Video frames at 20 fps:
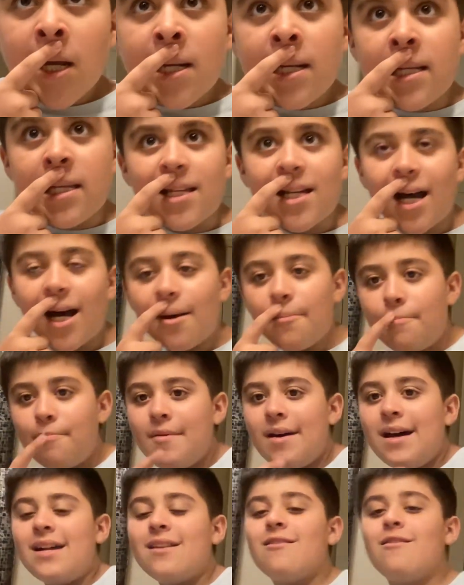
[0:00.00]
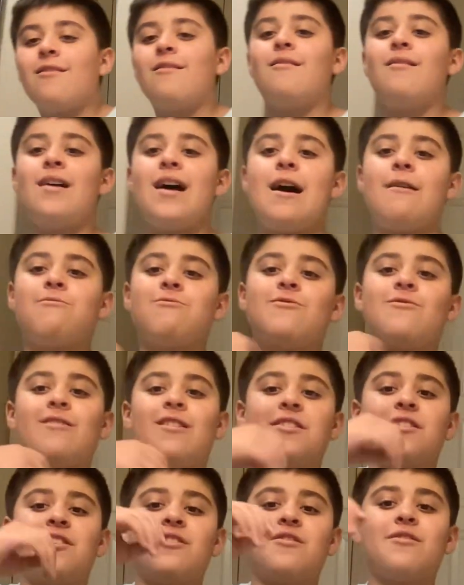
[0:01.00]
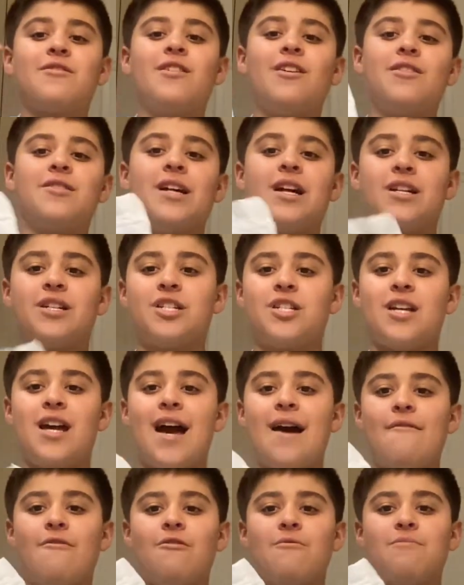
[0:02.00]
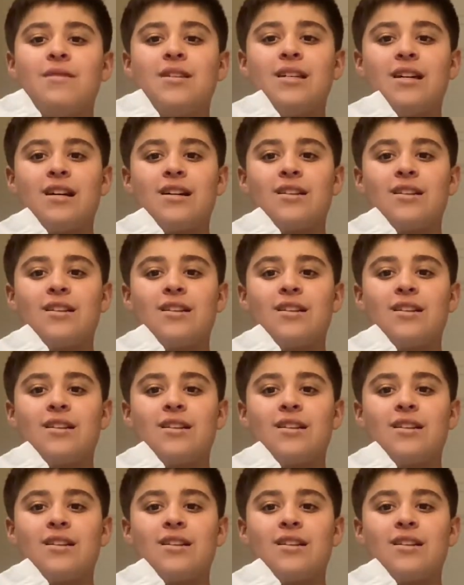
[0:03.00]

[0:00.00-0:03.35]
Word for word: It's all better after I took all that shower being a